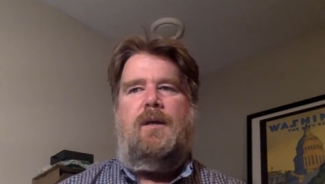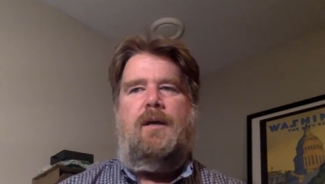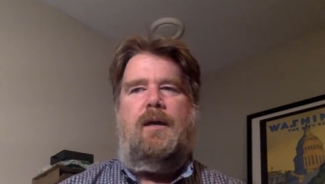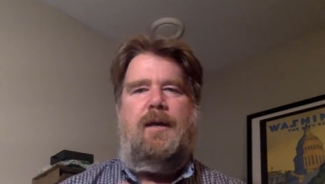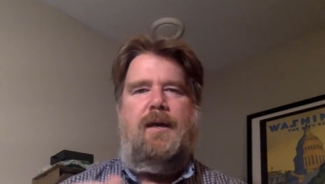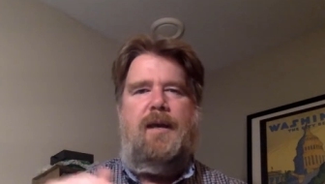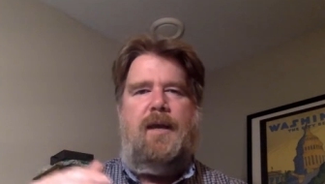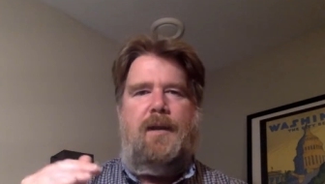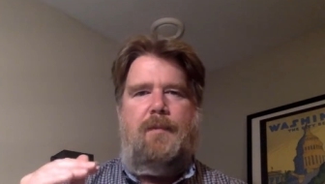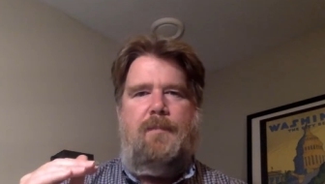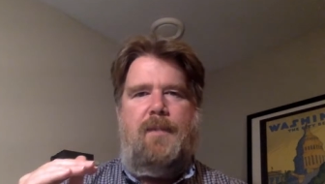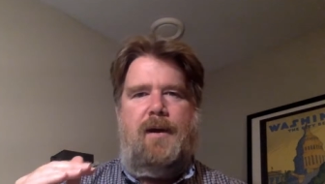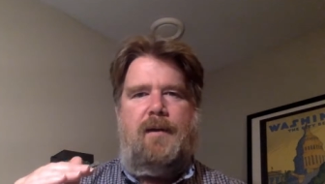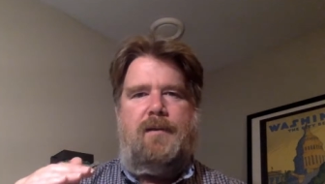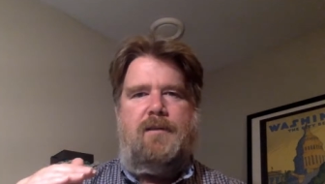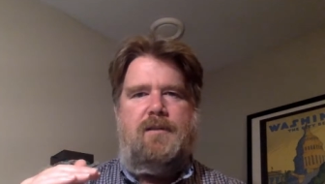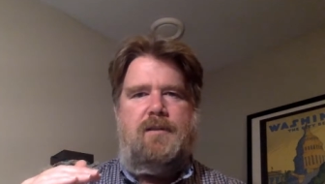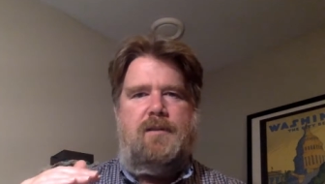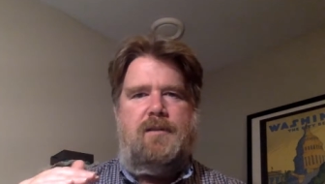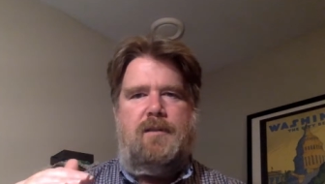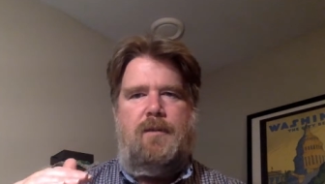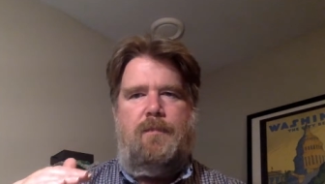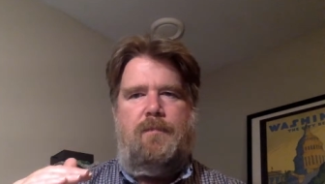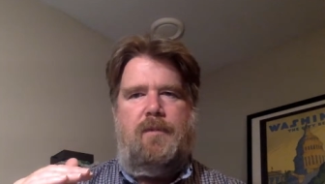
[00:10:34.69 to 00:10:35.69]
again, amounts
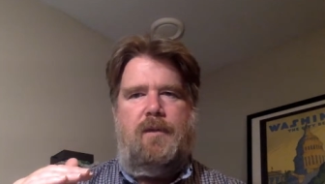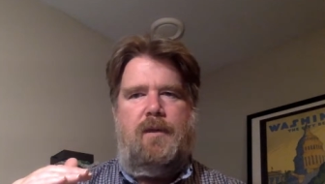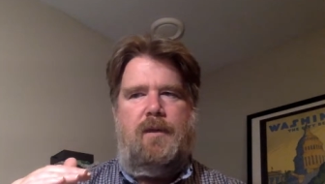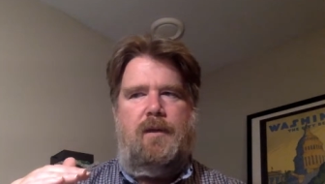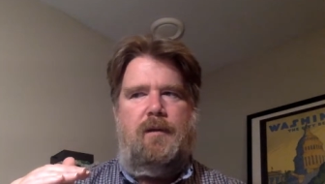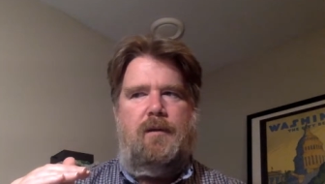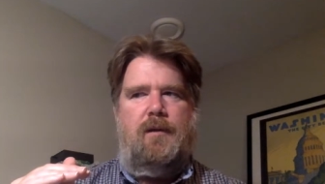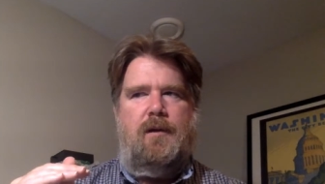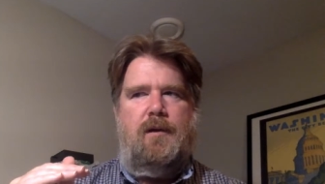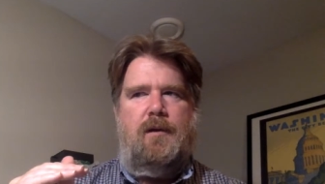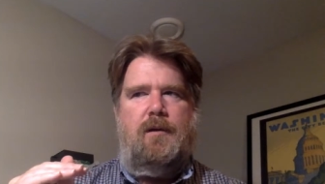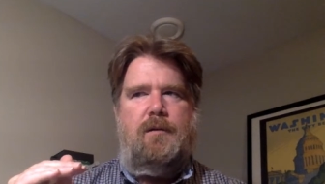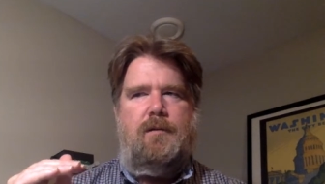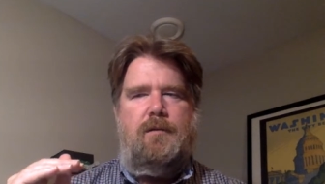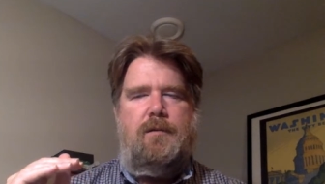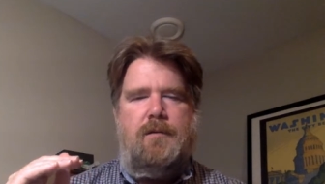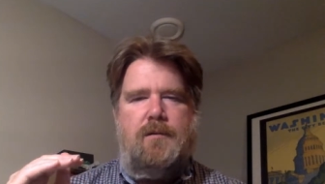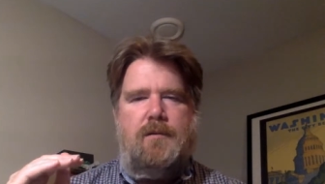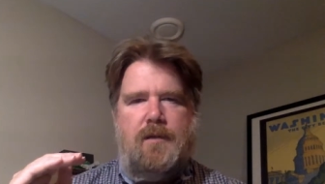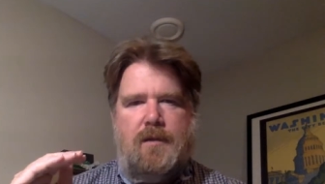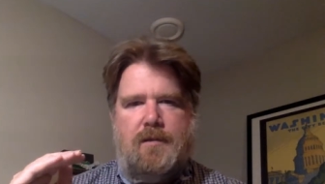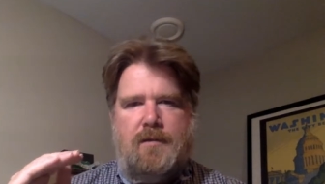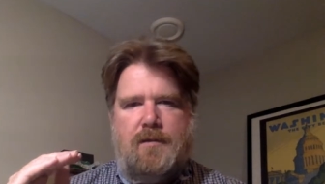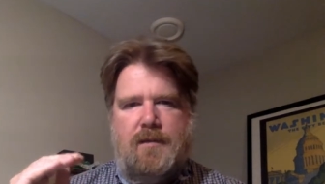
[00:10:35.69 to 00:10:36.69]
to something
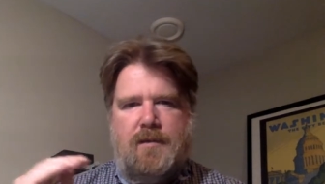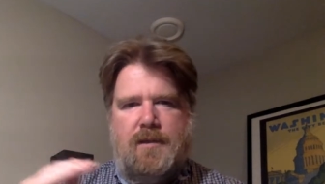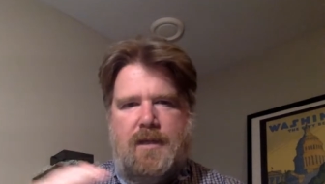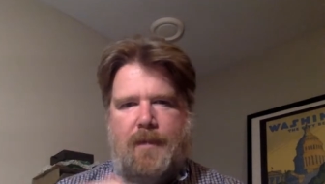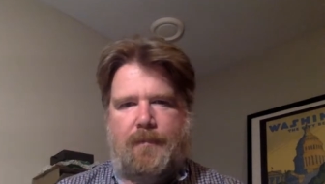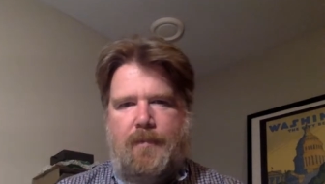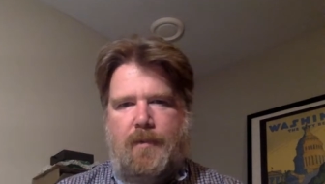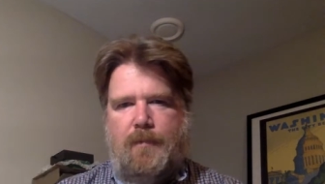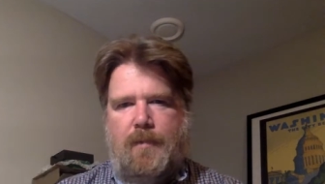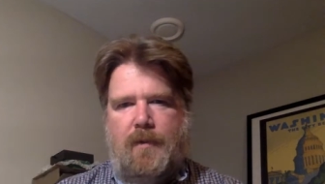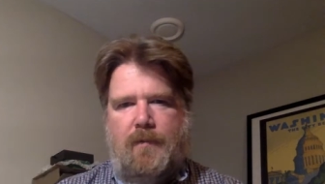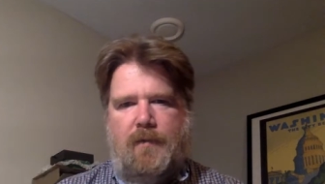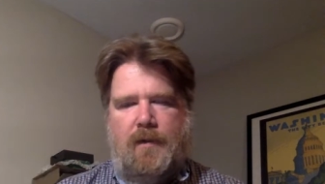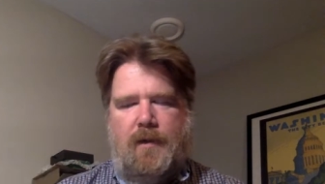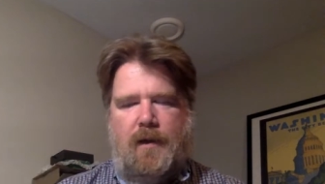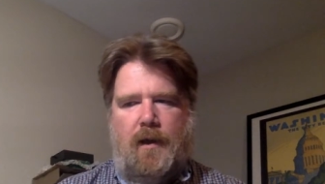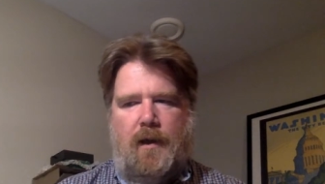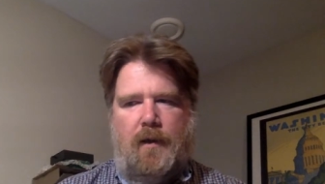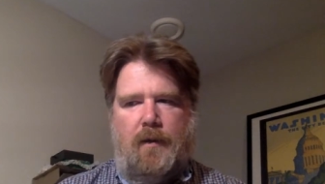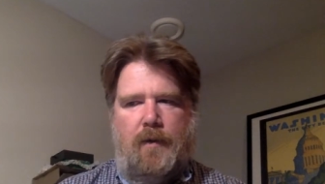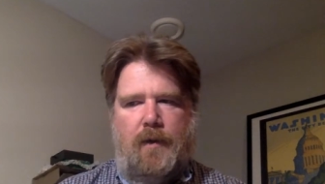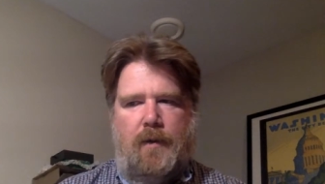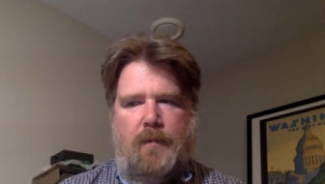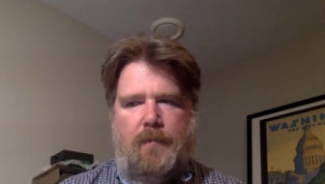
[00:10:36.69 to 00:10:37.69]
just a step above a
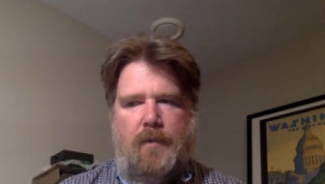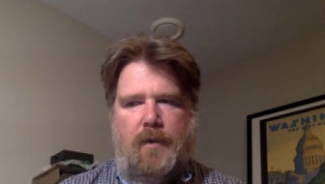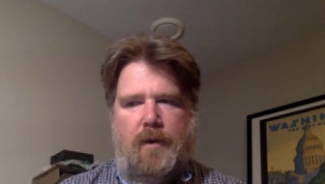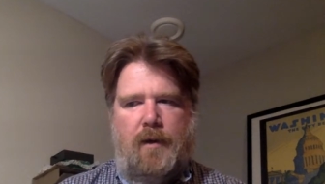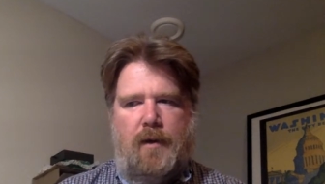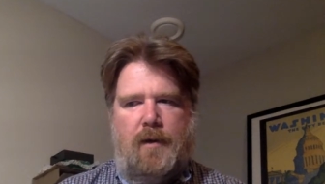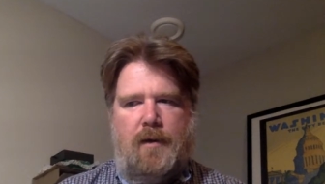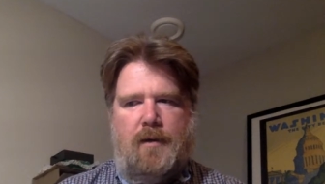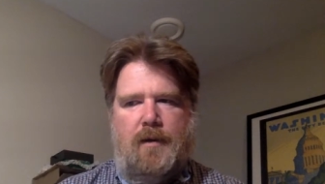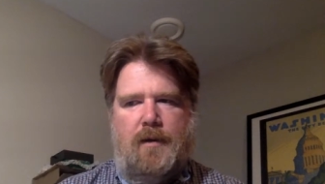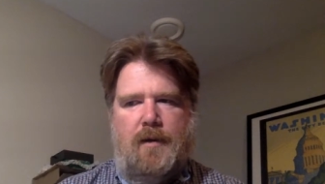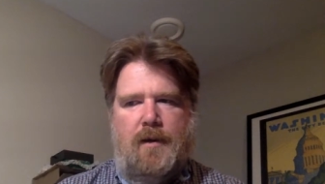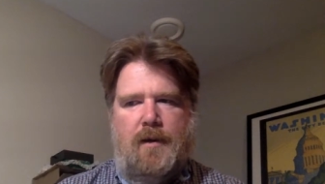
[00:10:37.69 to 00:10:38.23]
coloring book